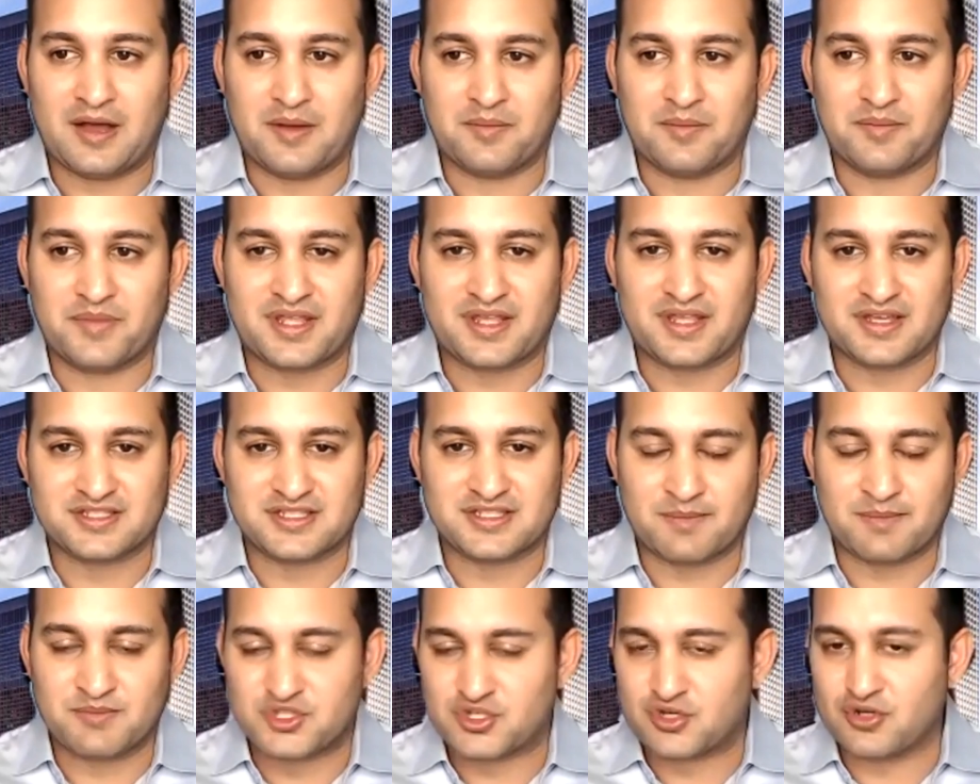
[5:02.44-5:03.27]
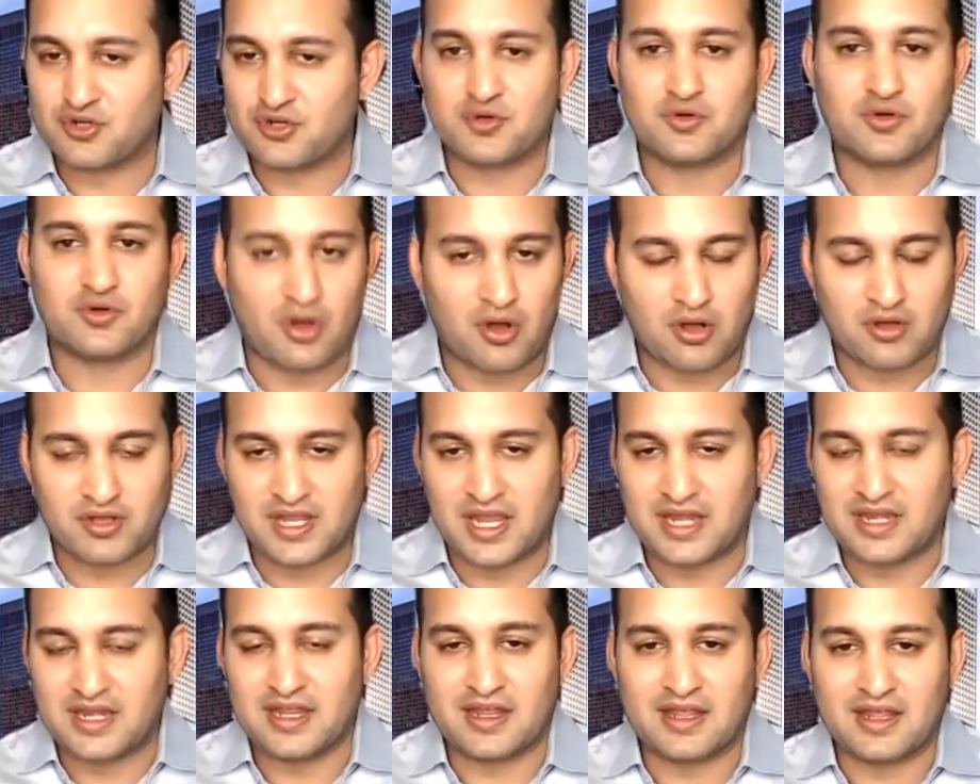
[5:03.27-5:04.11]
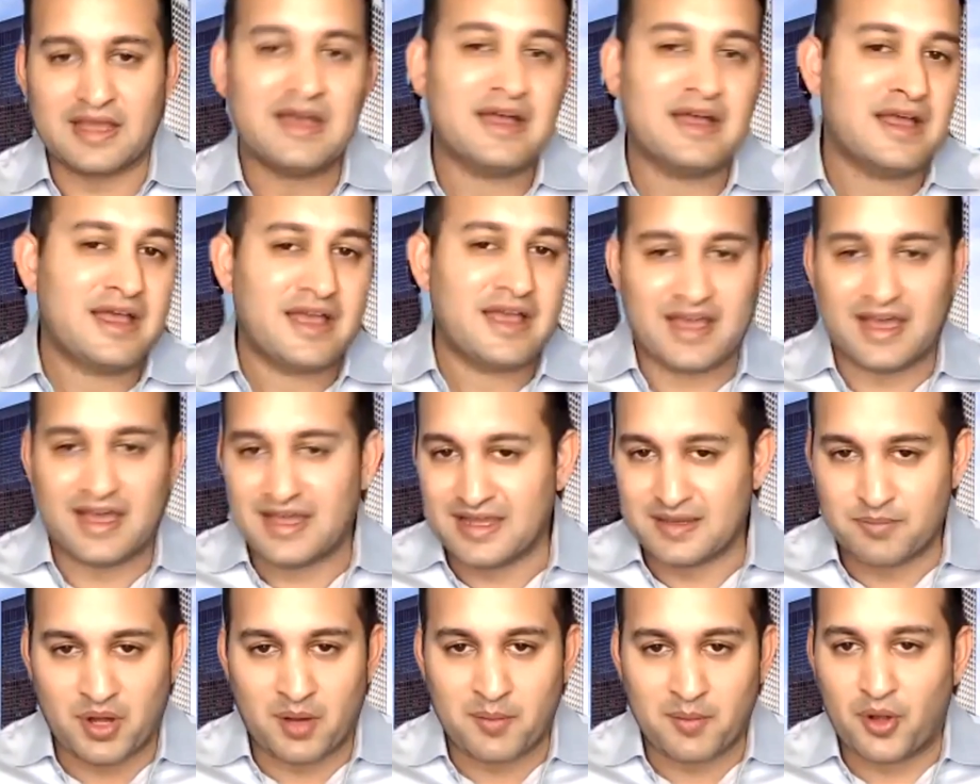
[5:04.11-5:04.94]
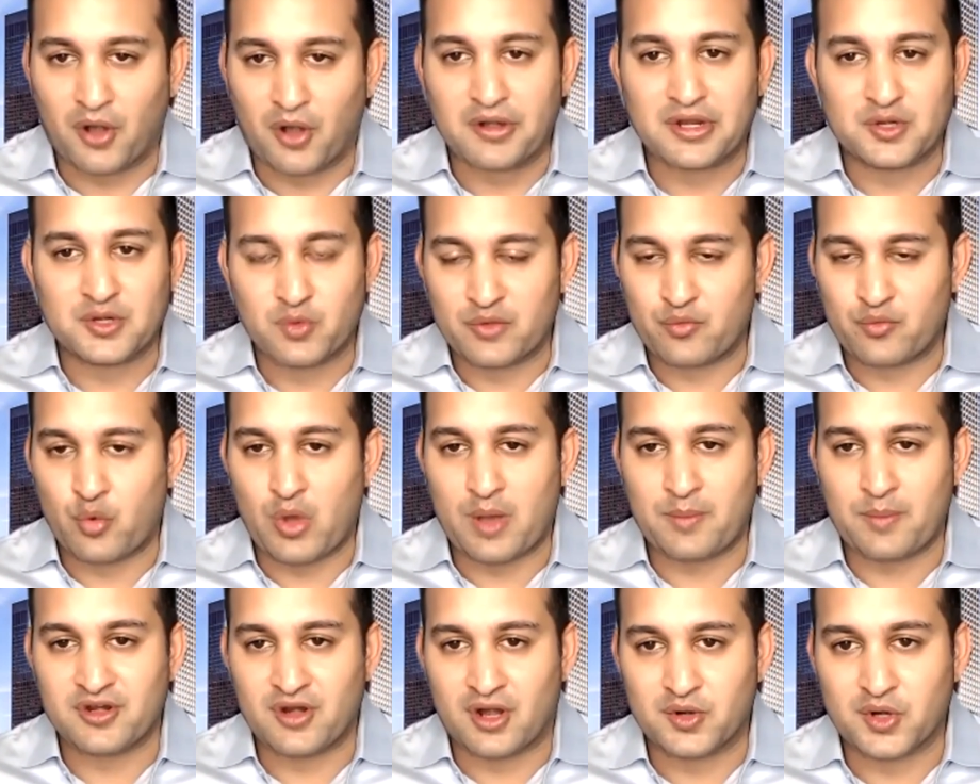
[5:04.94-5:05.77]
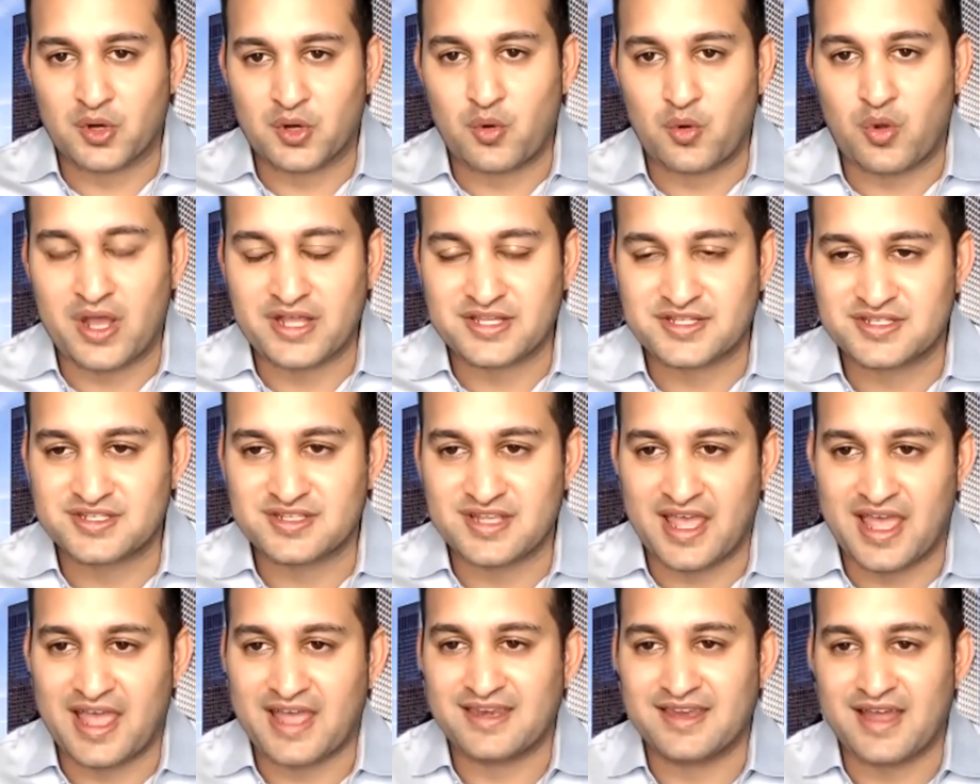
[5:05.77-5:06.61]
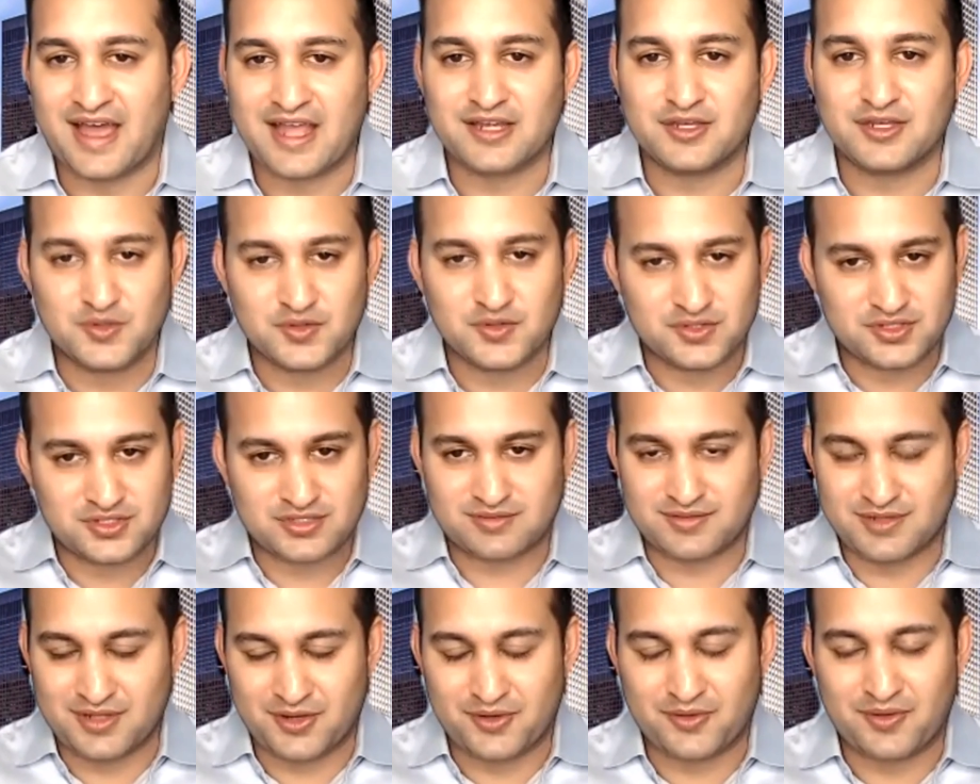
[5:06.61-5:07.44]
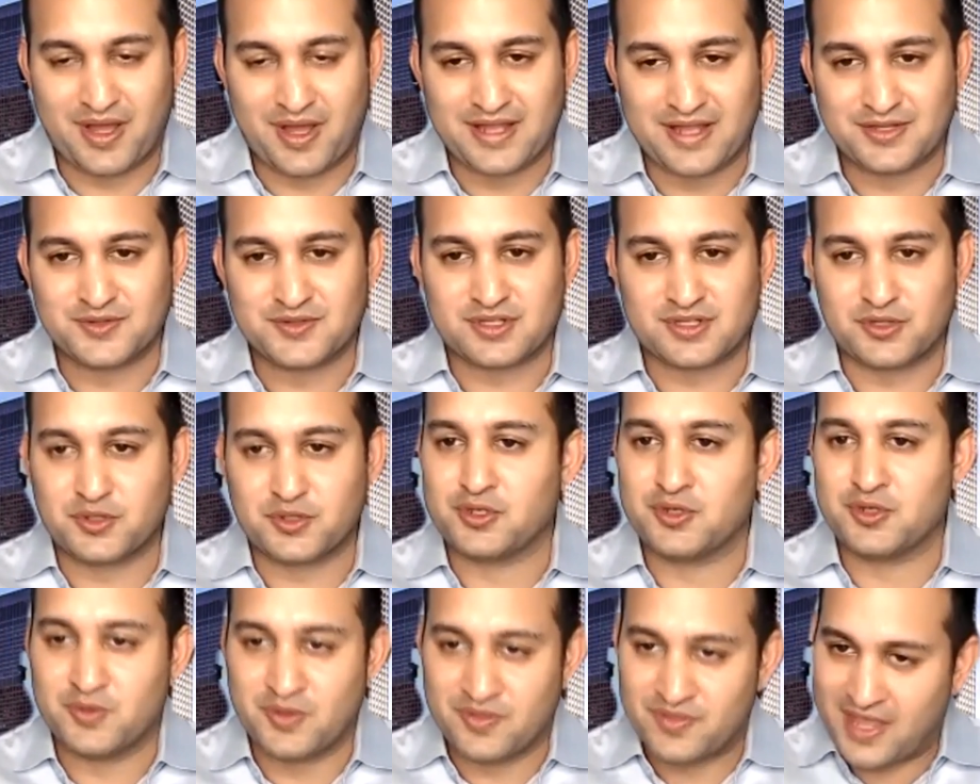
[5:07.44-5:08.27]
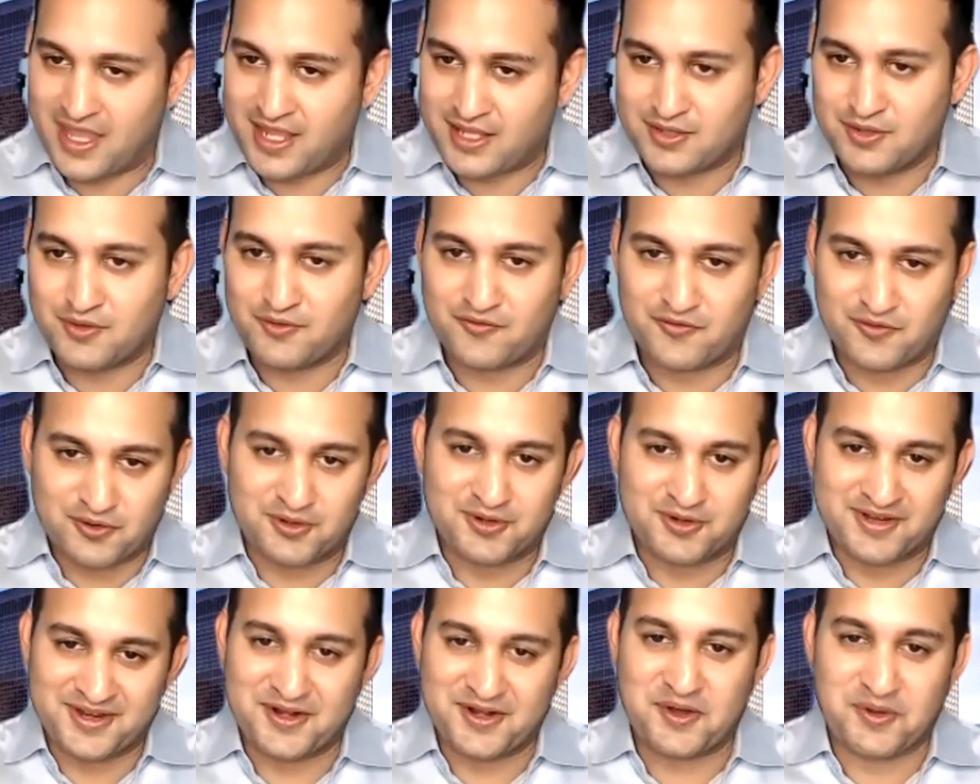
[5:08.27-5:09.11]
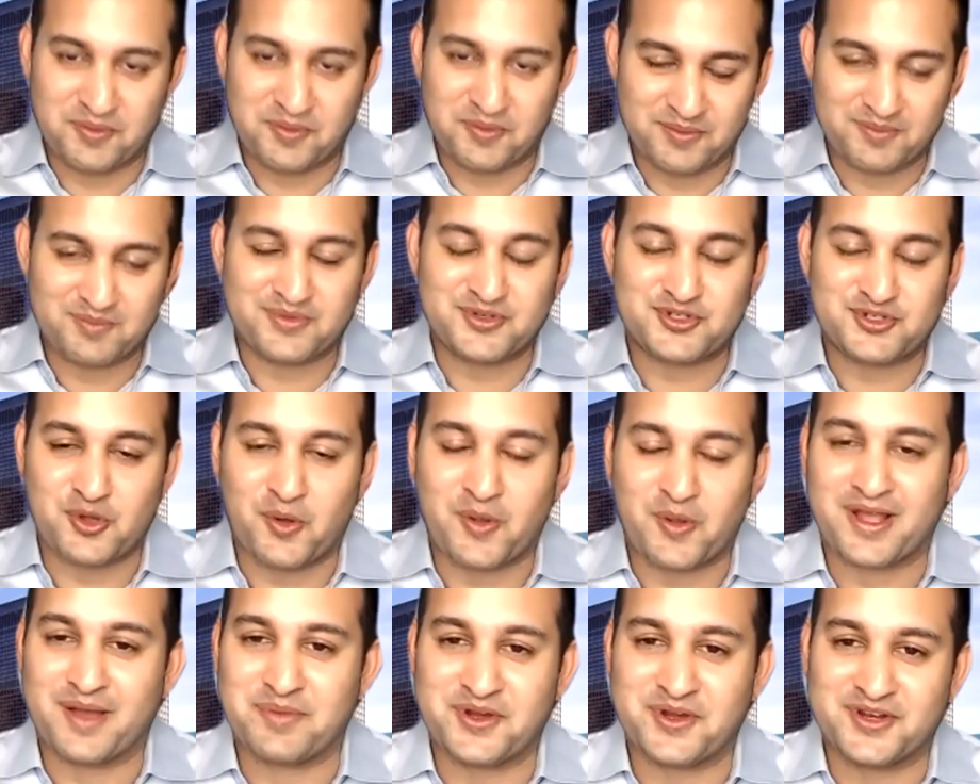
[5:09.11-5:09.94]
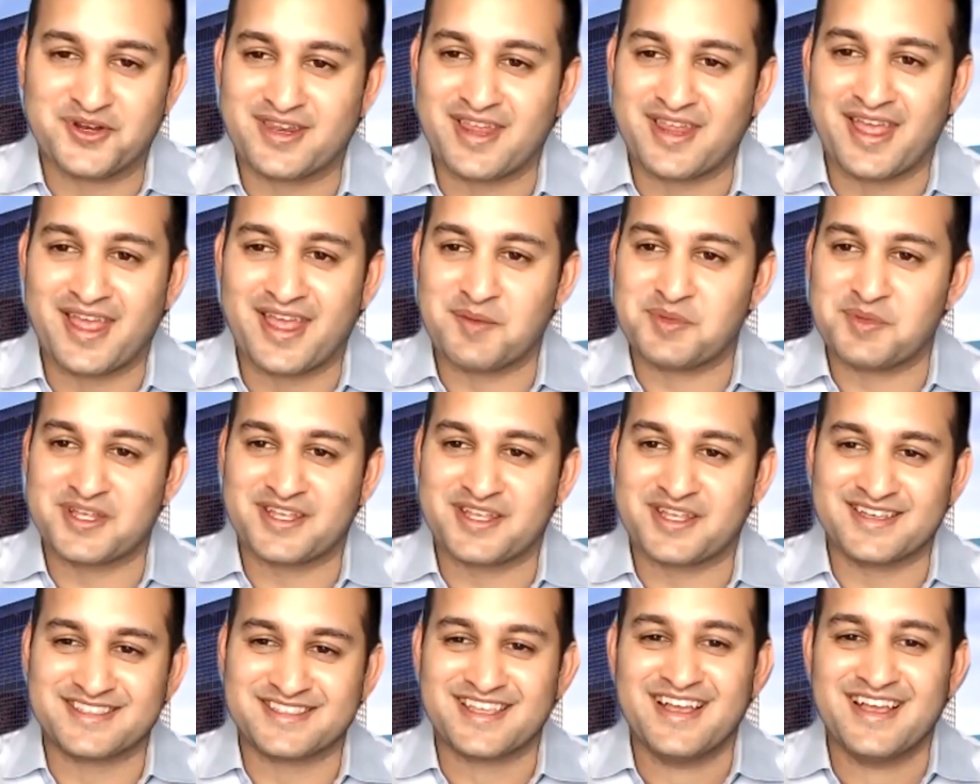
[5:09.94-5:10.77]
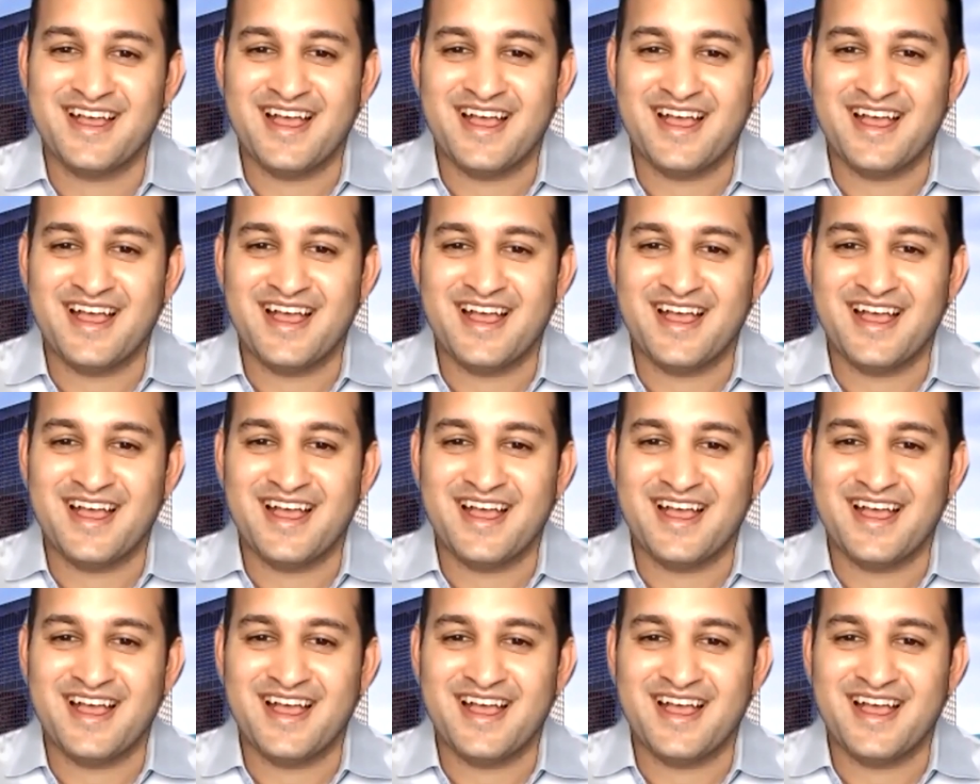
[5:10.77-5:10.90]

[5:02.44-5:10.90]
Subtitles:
Because I'm sure you're all getting bombarded with webinar requests, and I do salute you and thank you for showing up here today, because